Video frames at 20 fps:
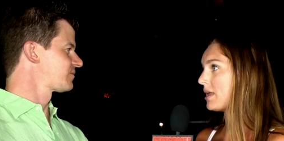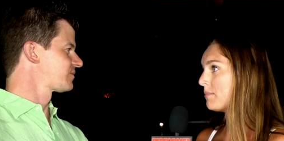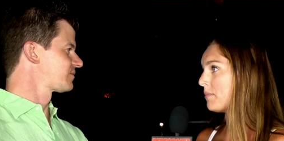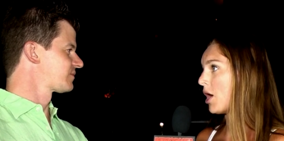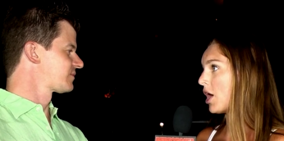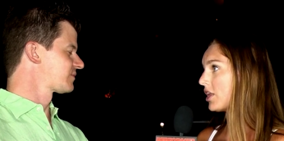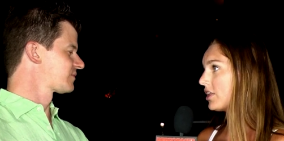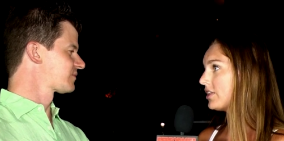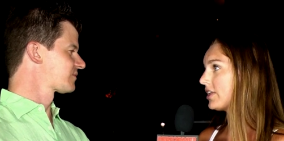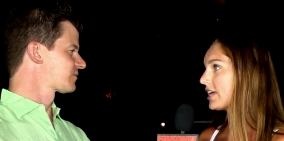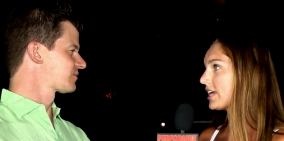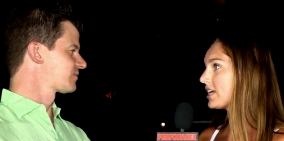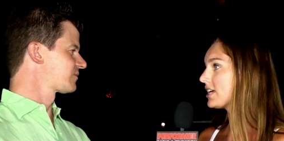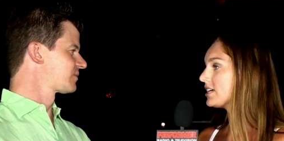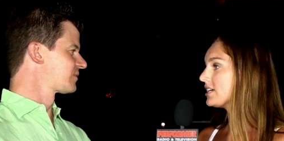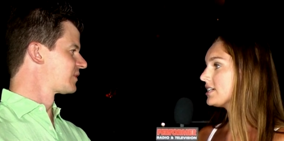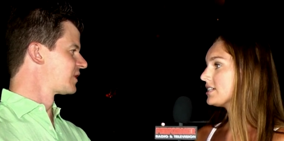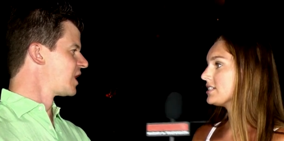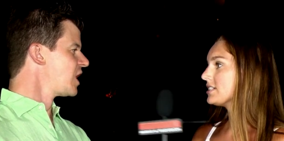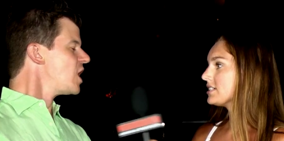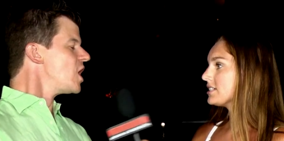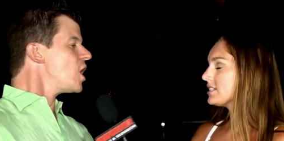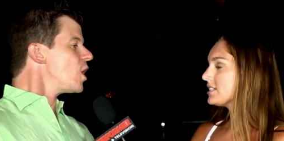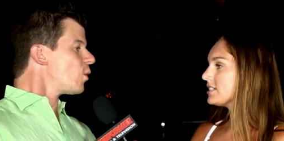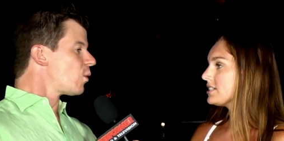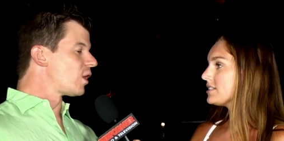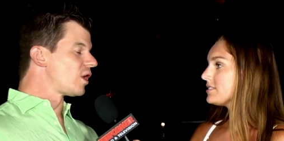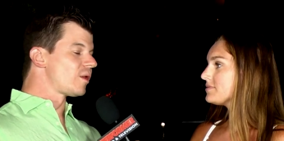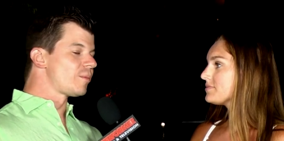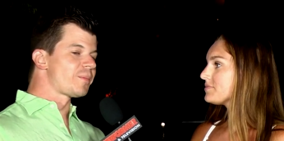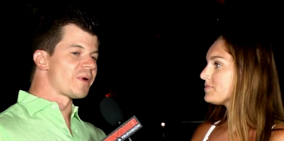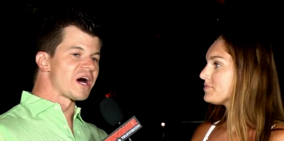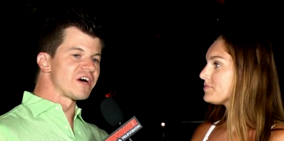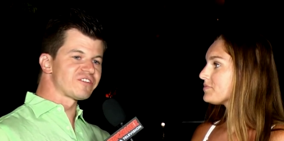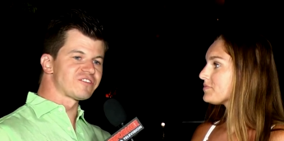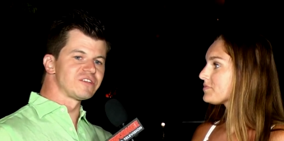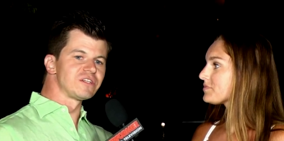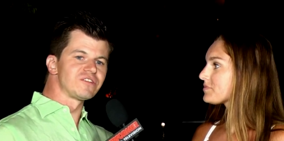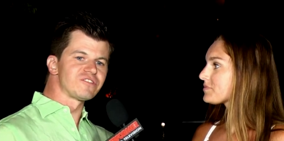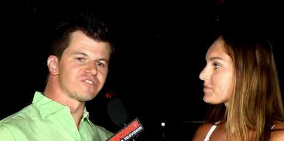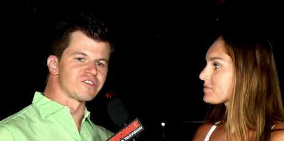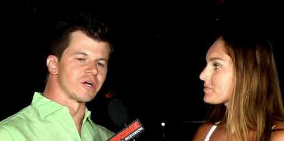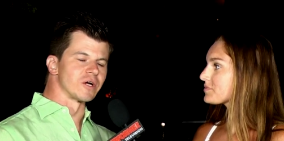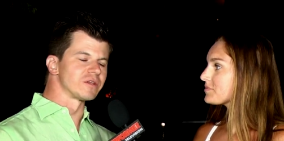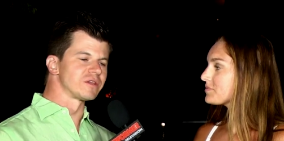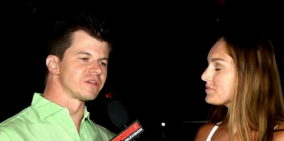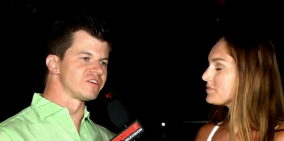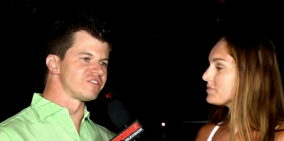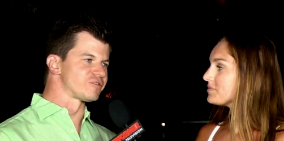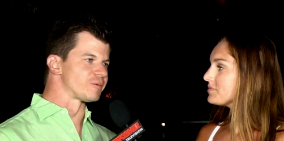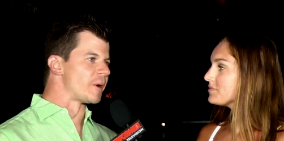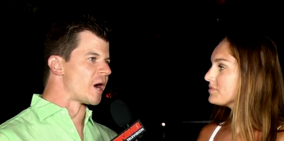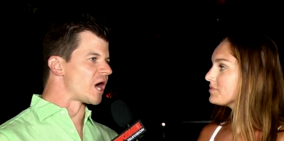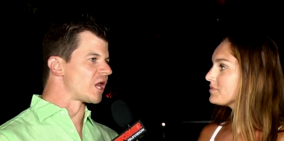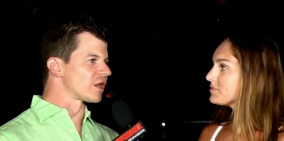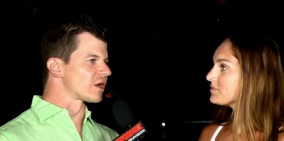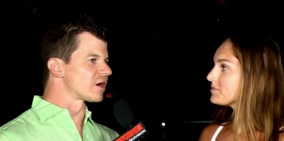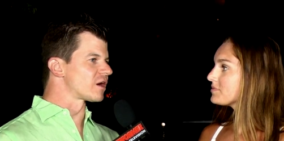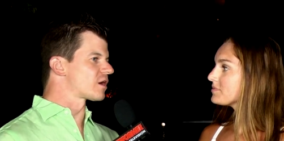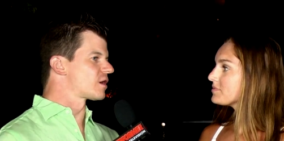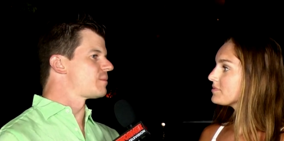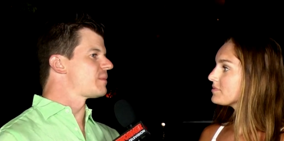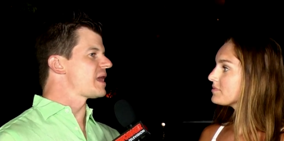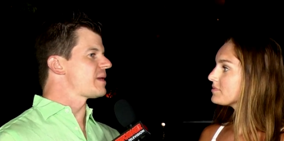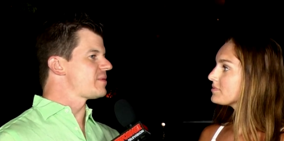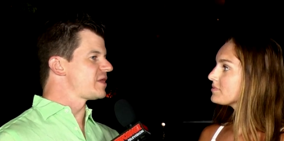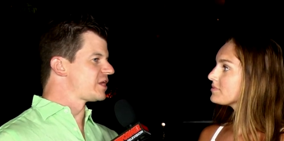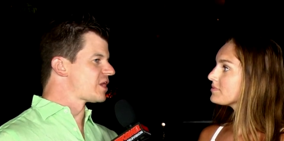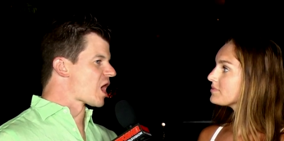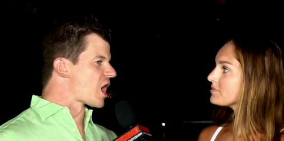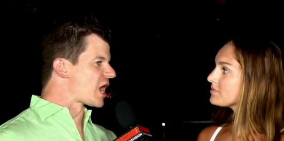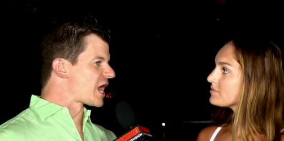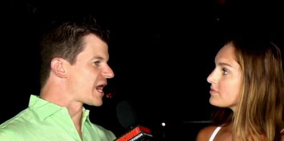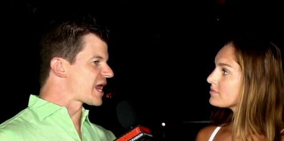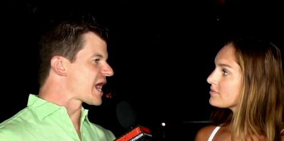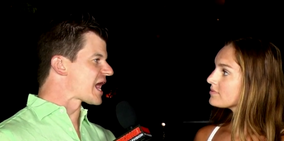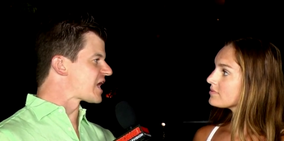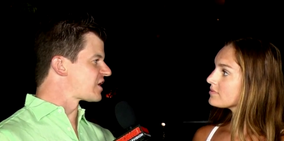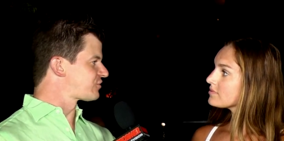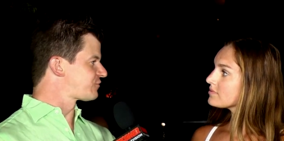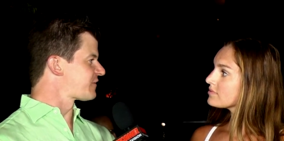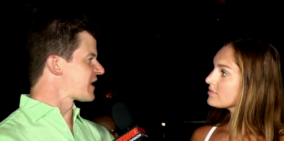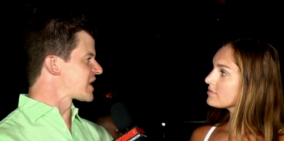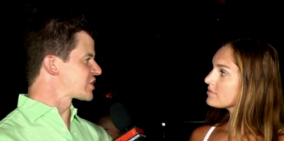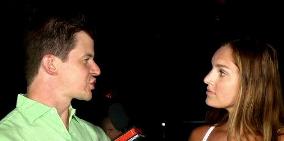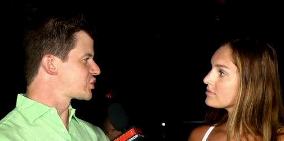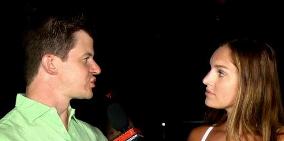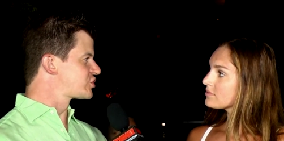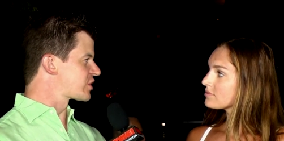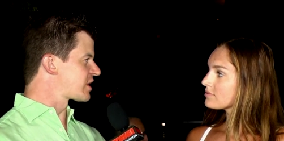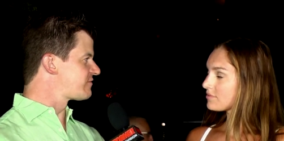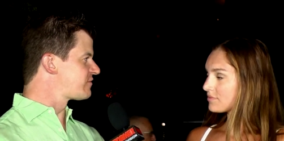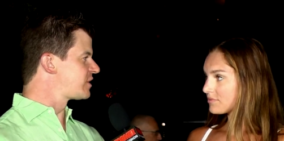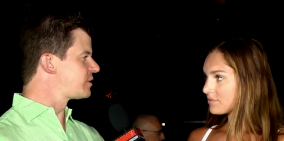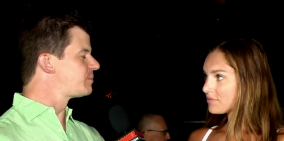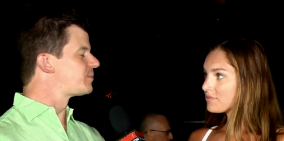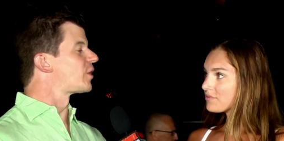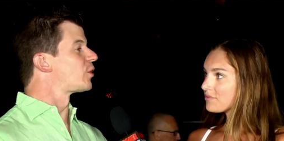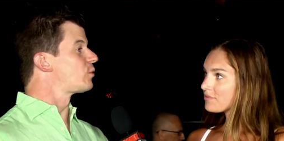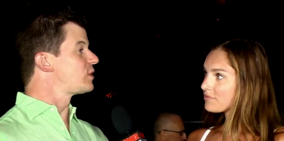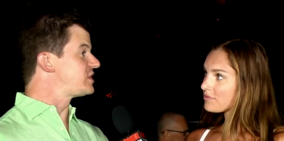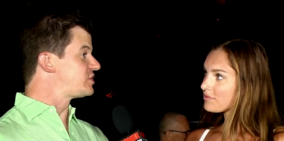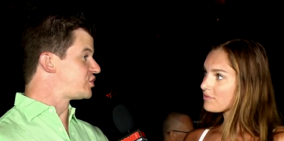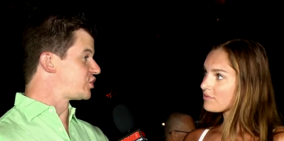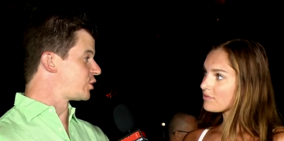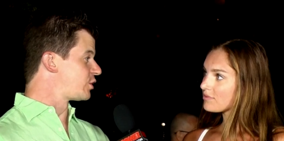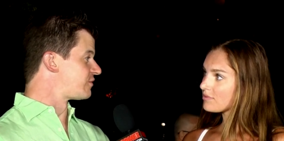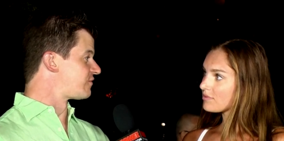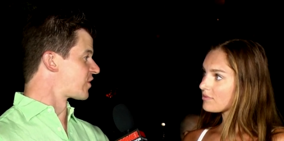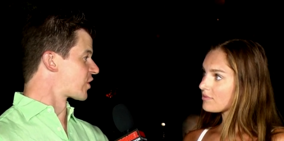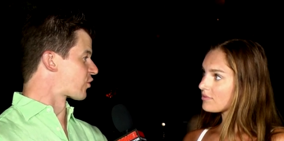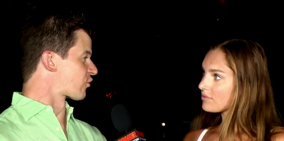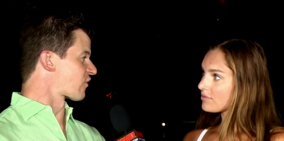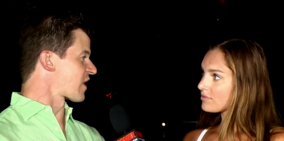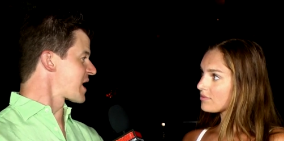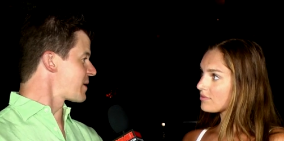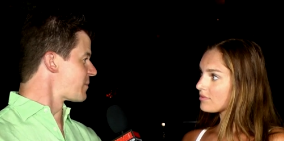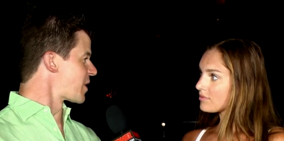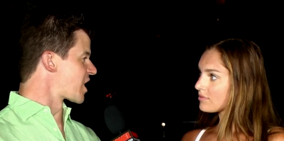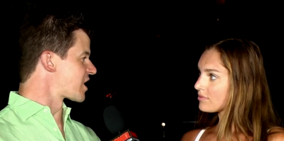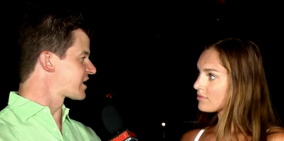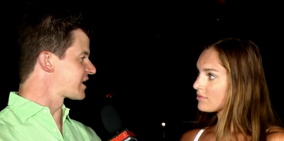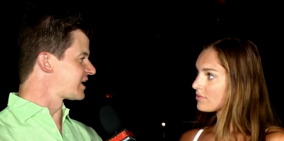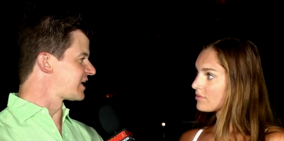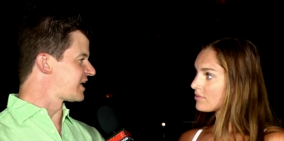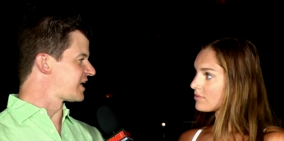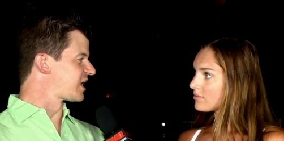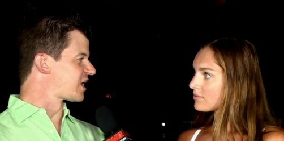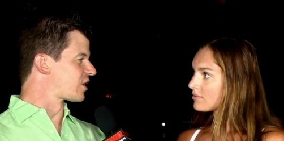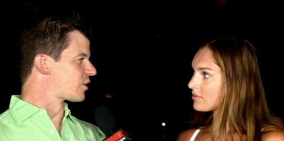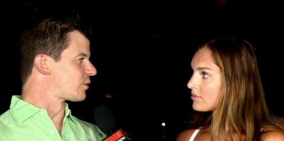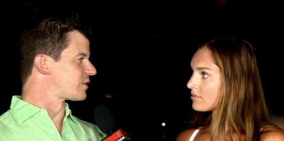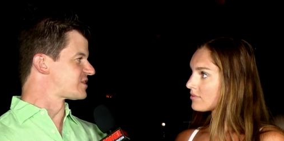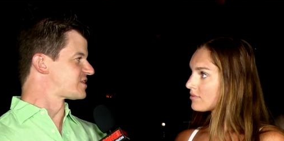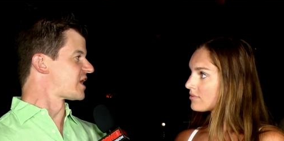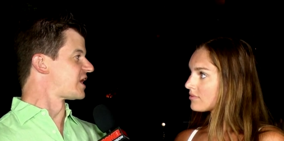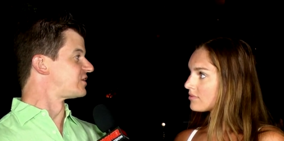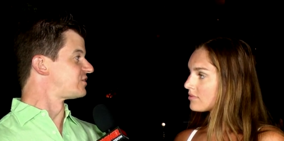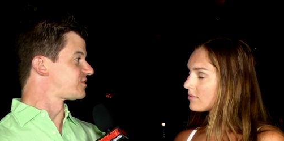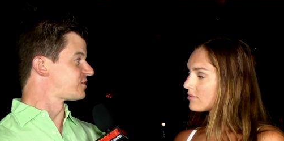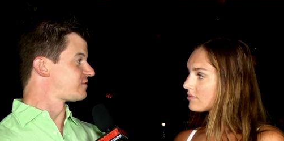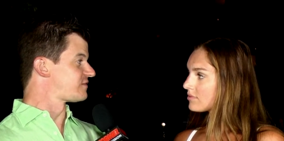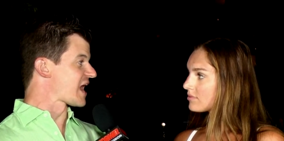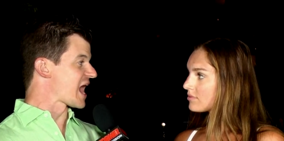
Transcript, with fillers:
Speaker 1: in modeling?
Speaker 2: Well, Boston is certainly smaller and maybe not as fashion driven, but we do have a great market here with tons of